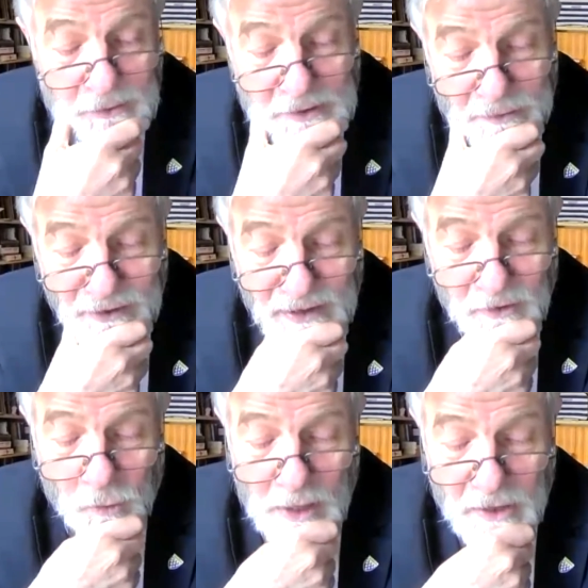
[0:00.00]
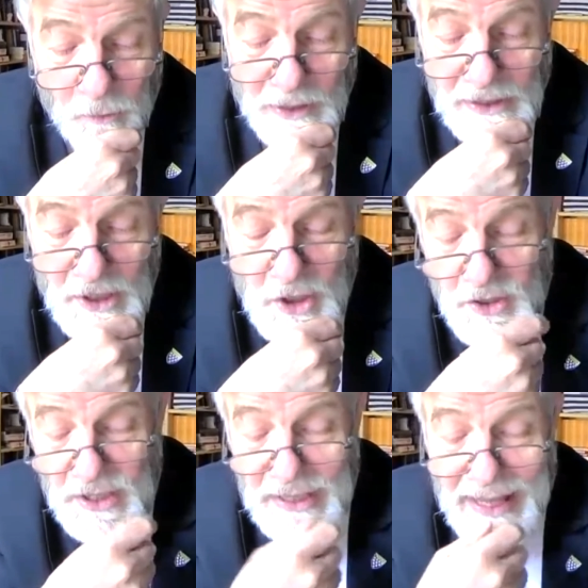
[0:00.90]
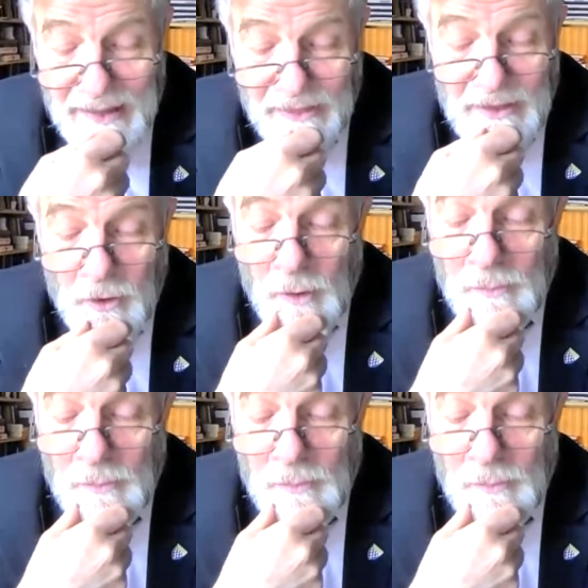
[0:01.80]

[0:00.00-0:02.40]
to defend Greek religious and ethnic